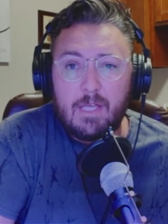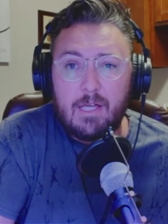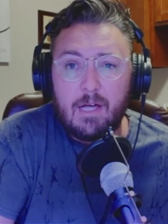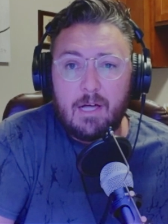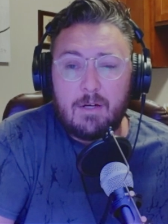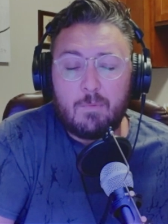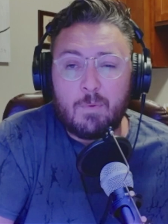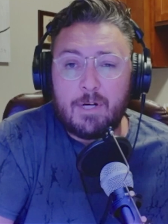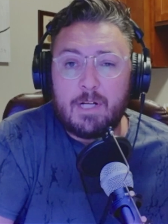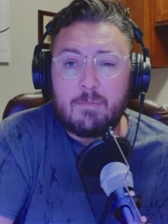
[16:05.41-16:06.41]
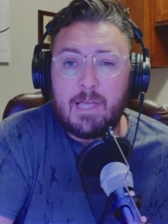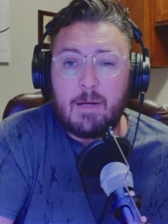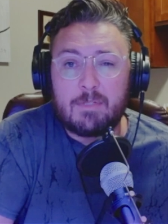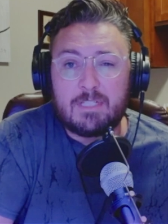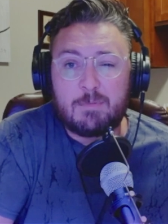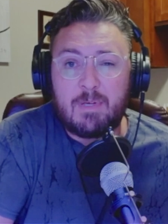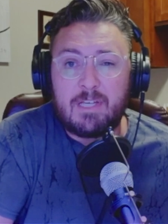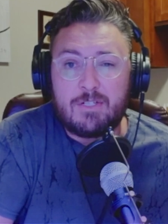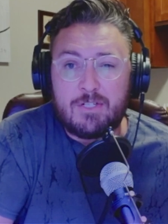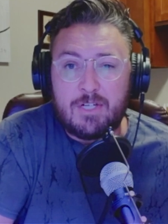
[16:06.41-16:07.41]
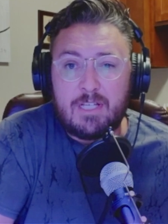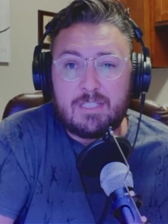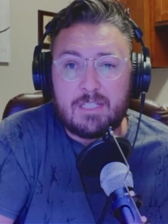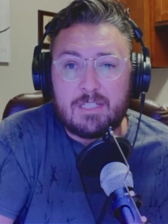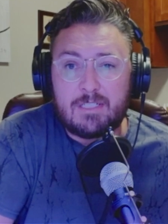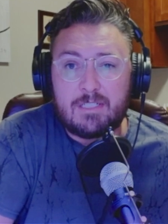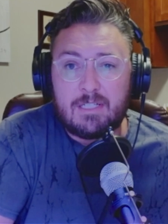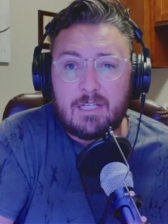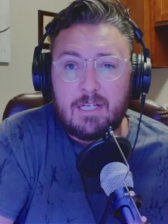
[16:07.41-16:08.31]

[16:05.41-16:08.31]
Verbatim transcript: uh, we're going to be able to speak Jesus